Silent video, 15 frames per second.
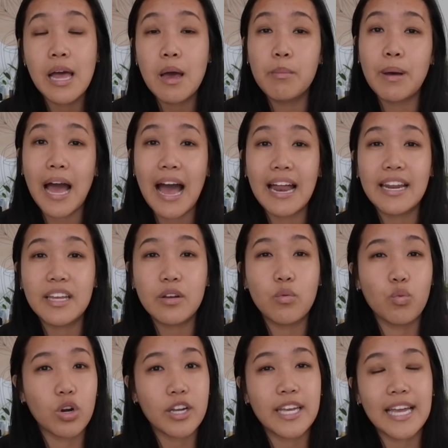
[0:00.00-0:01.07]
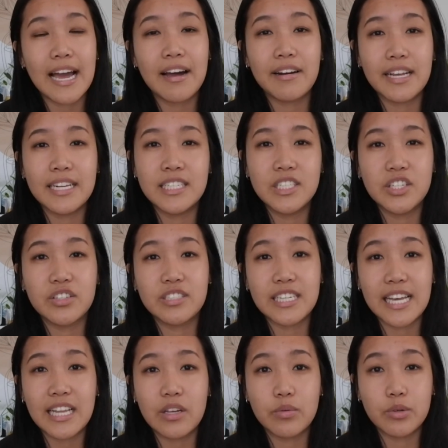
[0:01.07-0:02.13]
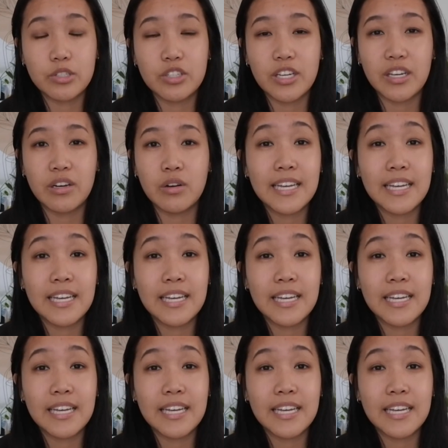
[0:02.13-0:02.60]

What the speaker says: But adding working out into your daily routine